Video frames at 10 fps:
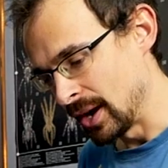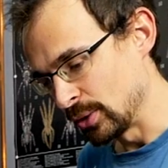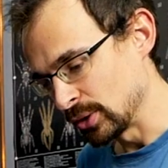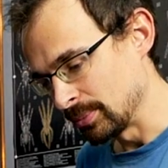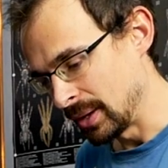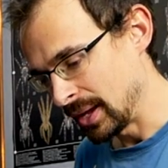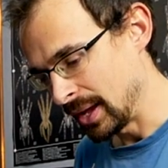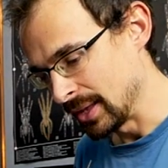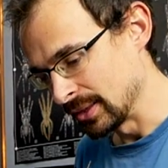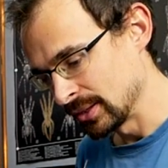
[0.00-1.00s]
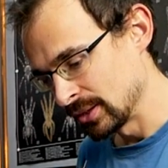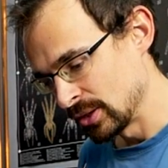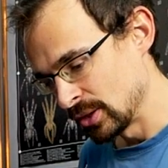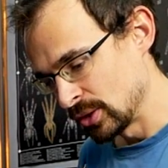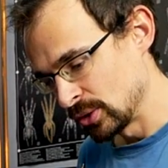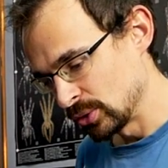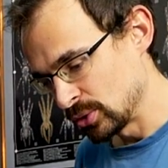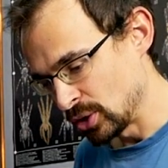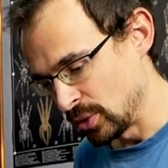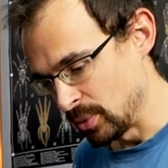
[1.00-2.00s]
out of my hand to
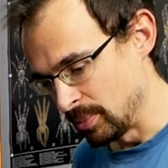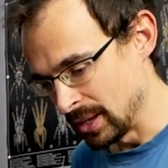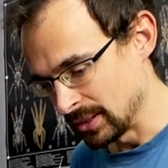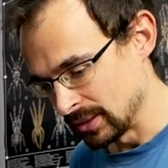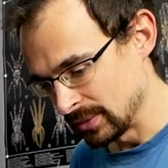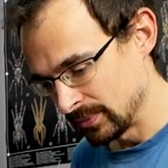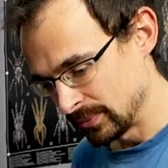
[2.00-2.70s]
show you better.